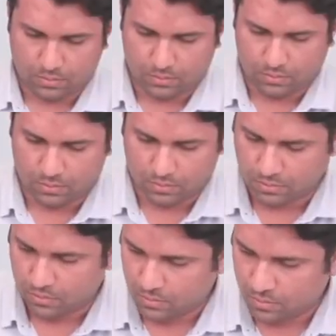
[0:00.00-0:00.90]

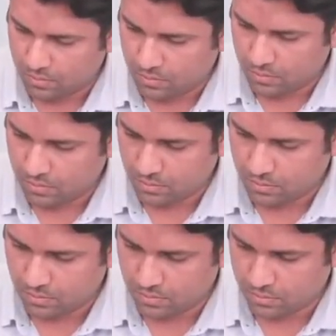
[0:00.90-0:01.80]

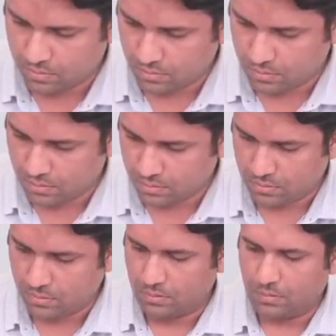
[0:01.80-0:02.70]

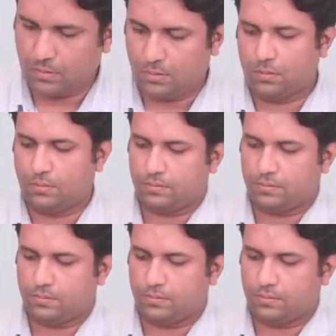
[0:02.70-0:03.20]
No one is speaking in this clip.